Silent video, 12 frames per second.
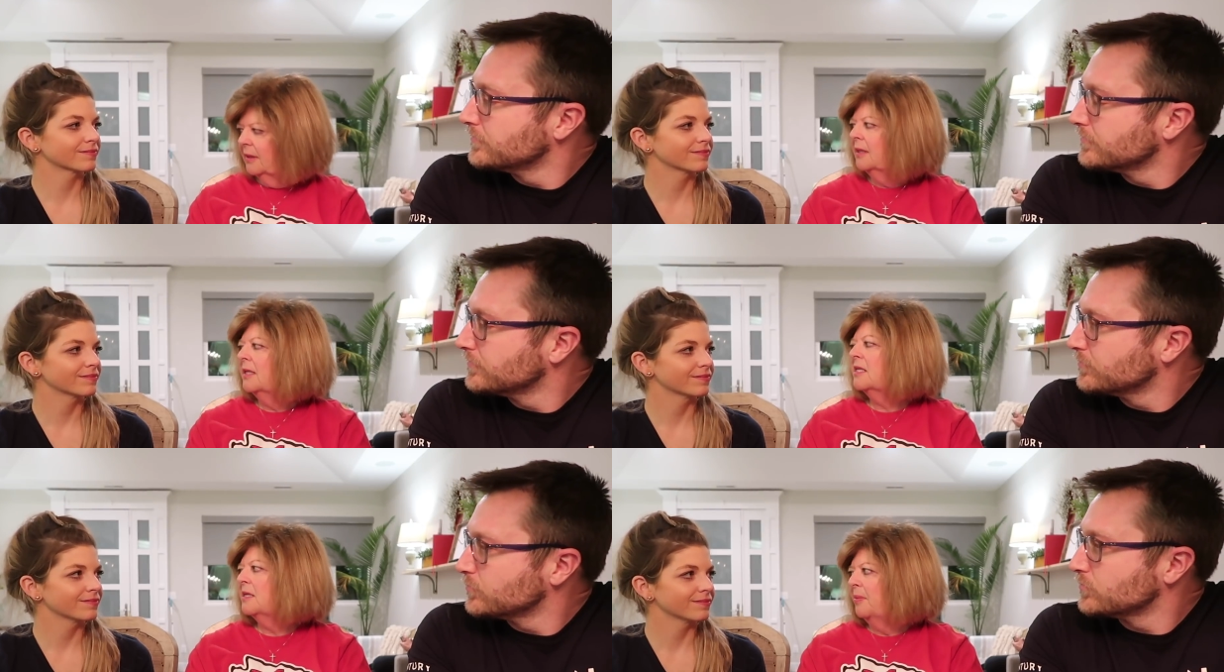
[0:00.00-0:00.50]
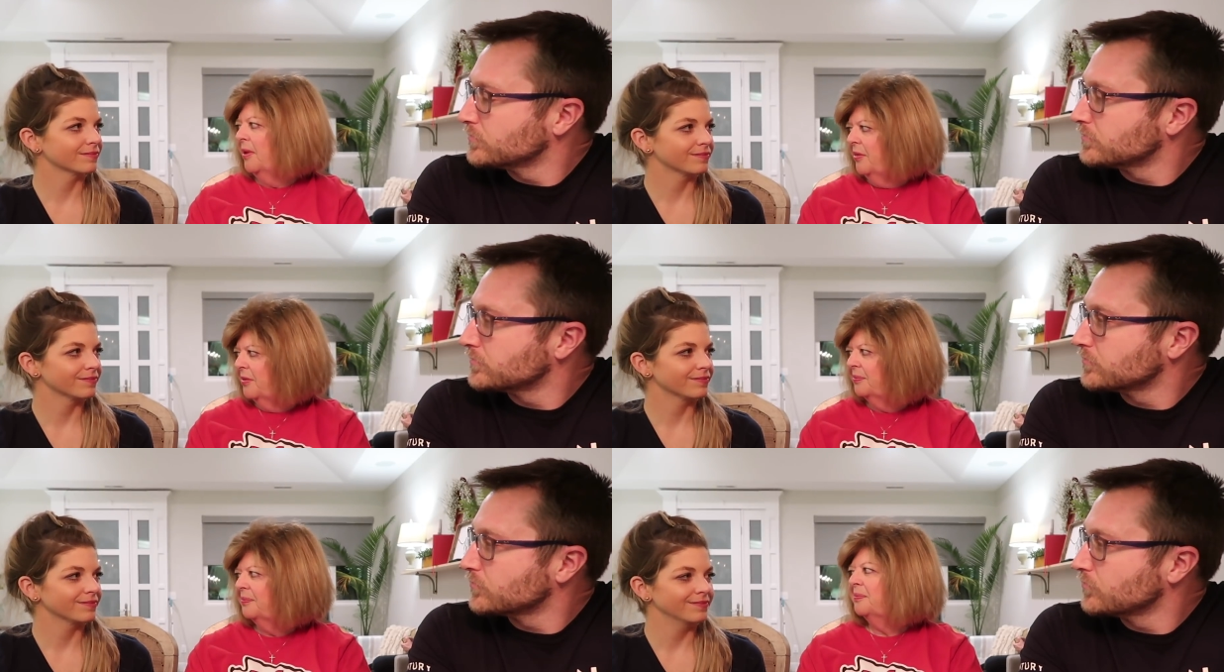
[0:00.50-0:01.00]
Speaker 1: Elizabeth.
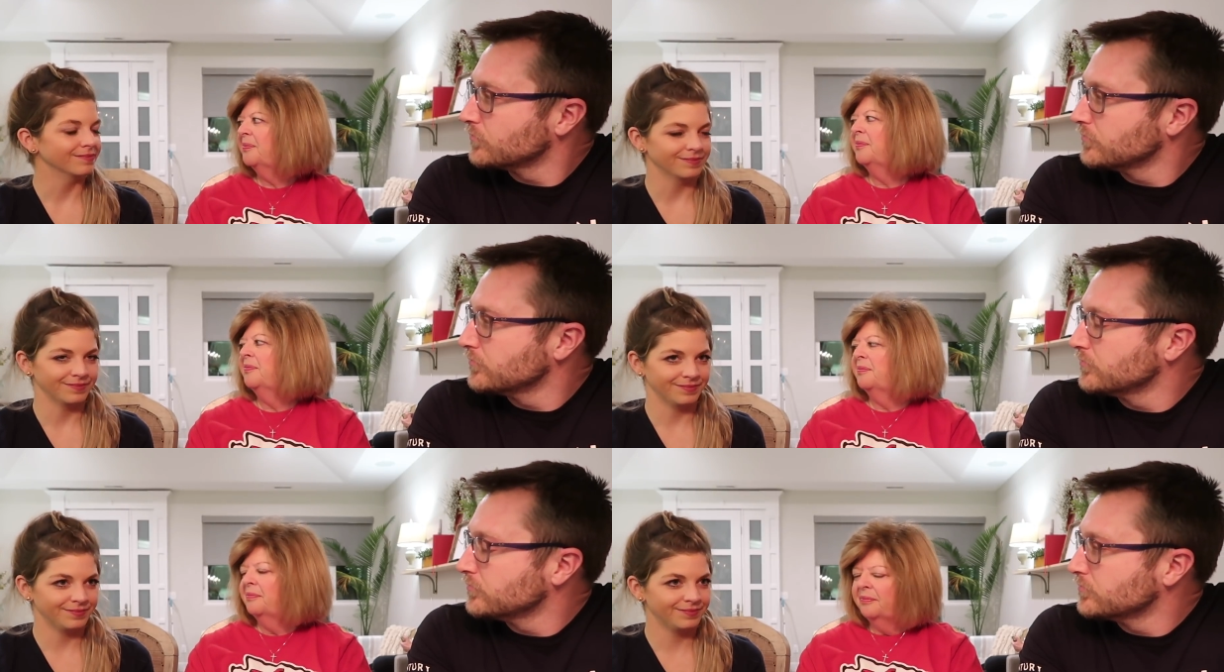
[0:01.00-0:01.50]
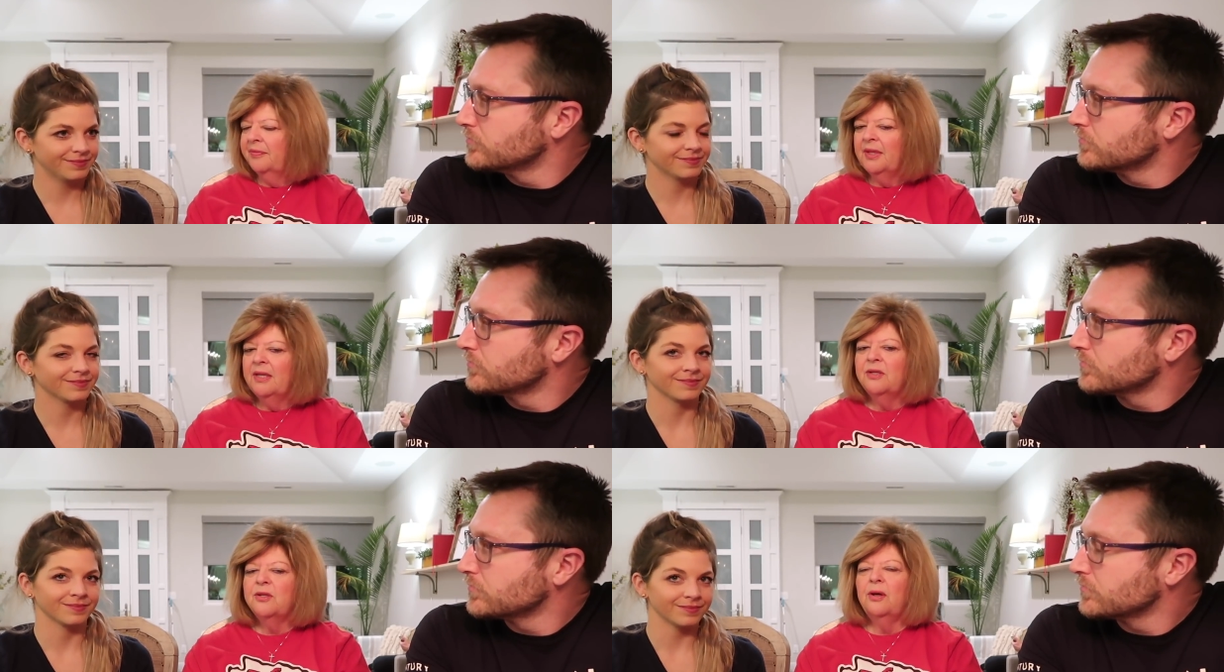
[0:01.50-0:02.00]
Mm -hmm.
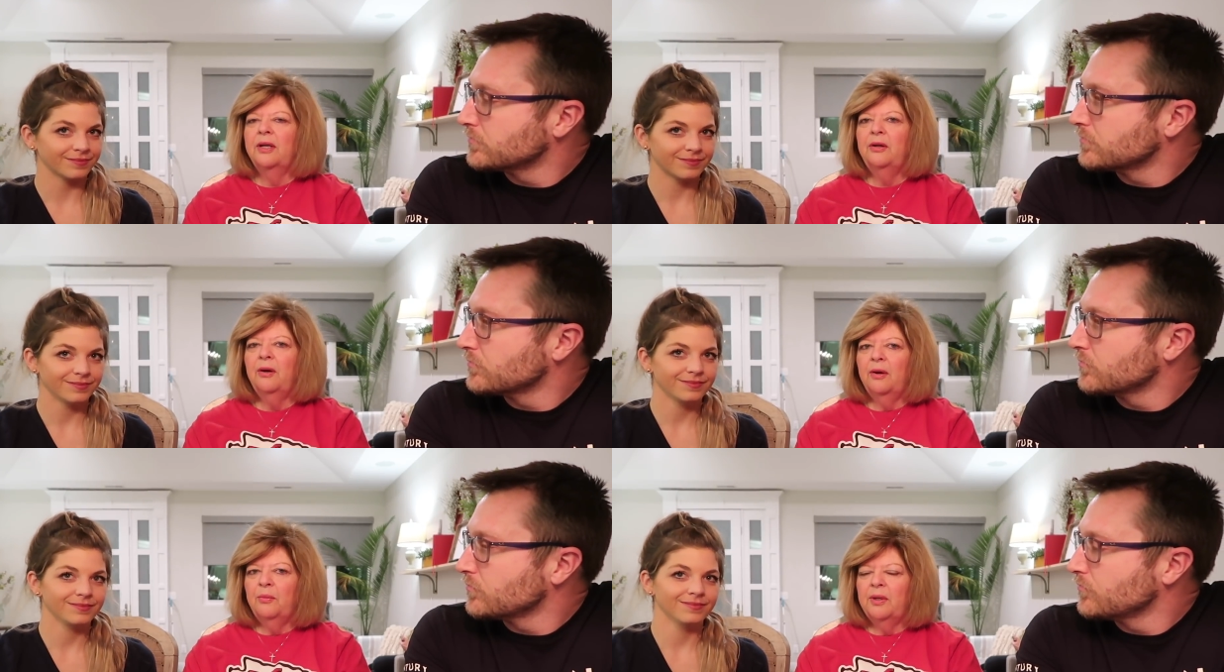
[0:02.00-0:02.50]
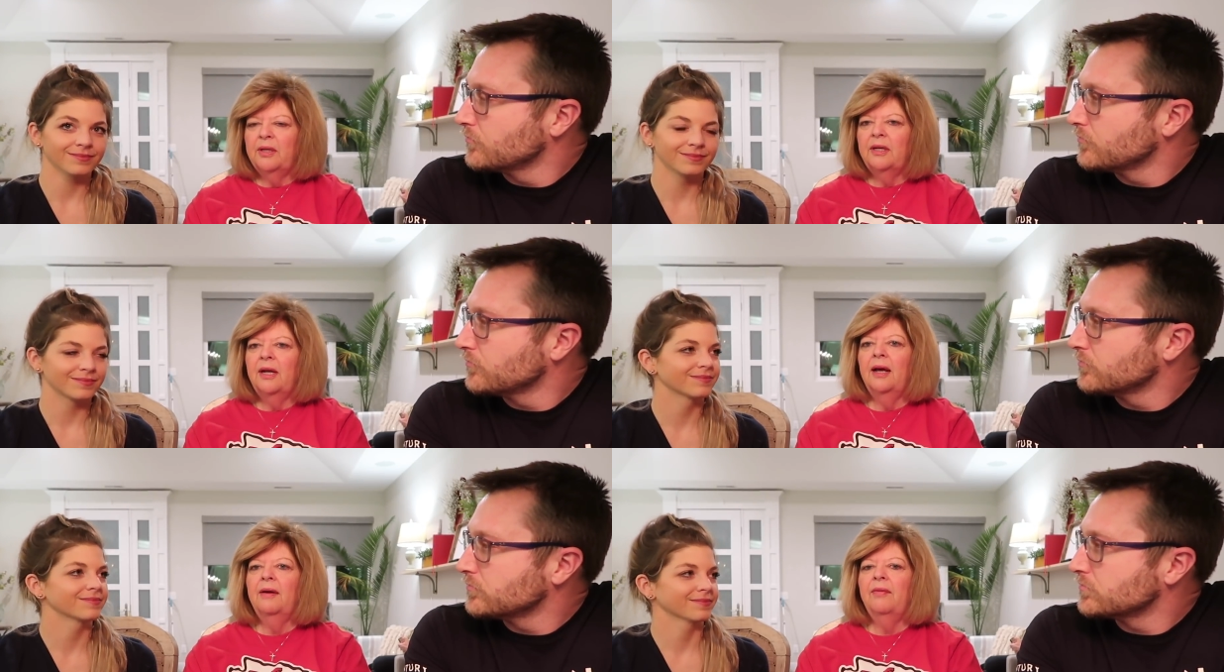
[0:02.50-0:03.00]
So I knew I
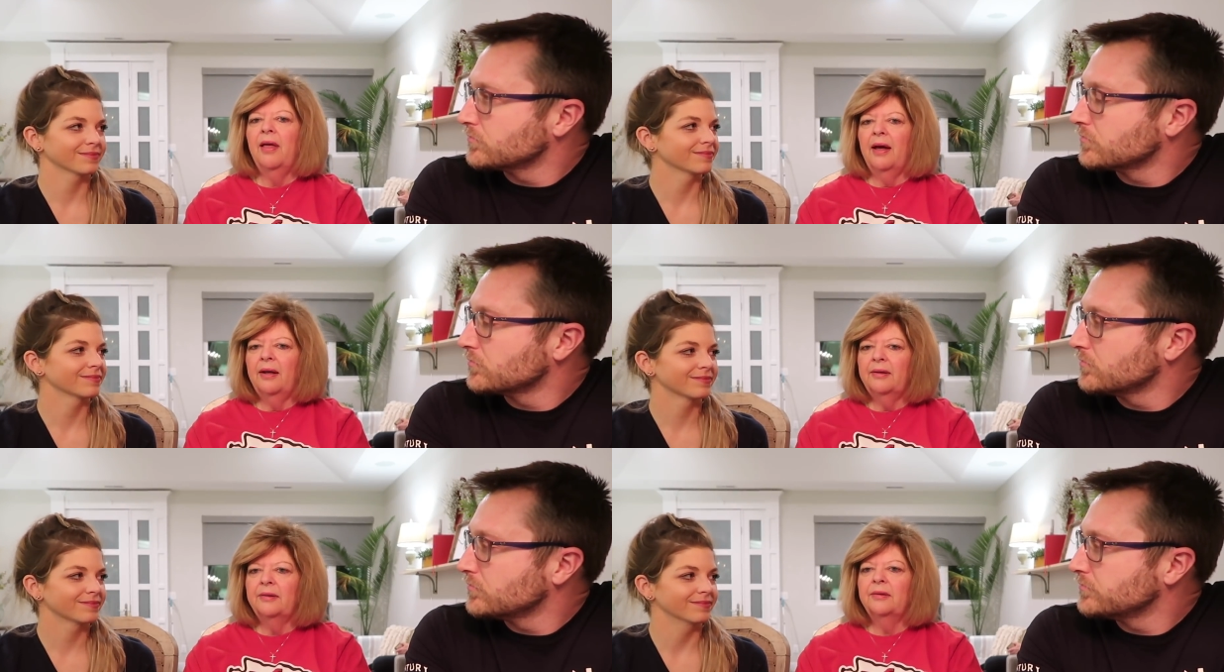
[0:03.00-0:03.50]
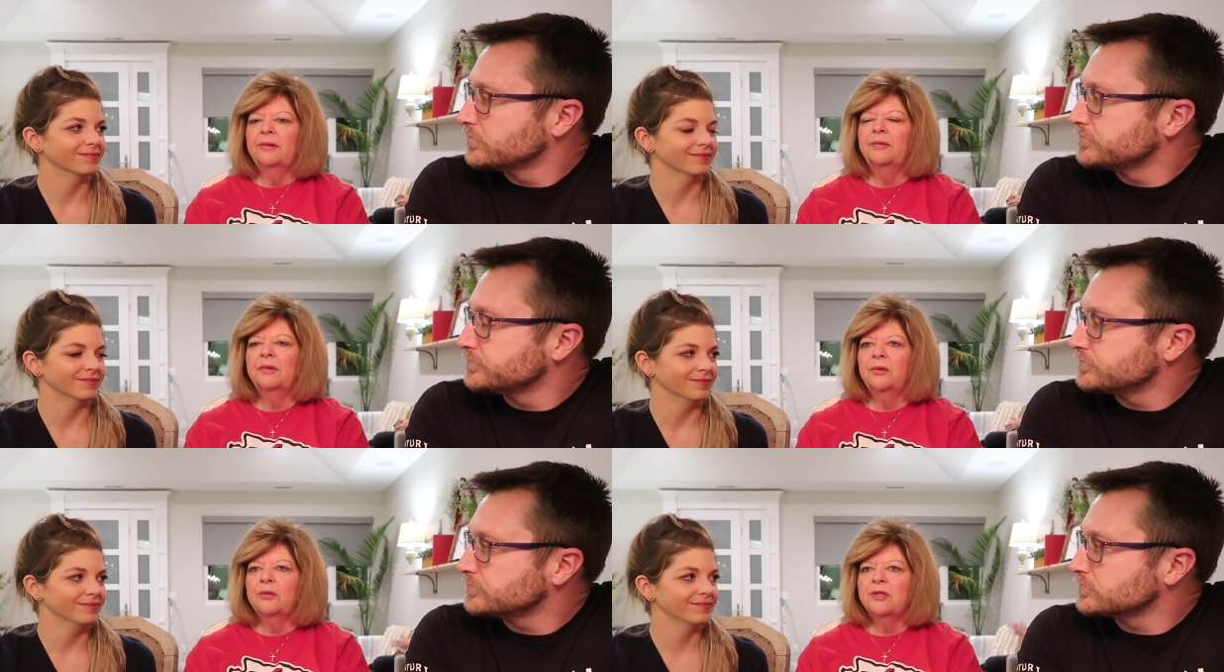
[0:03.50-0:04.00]
wanted to have that. And mm -hmm. Of
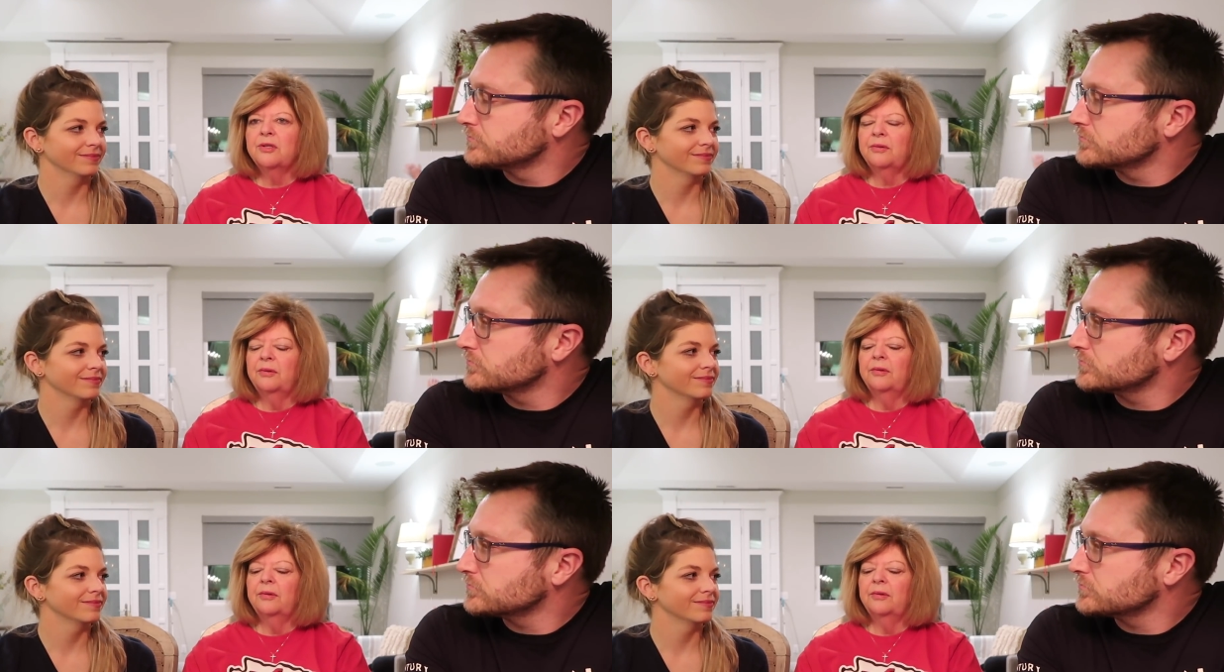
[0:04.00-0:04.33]
mm-hmm. course,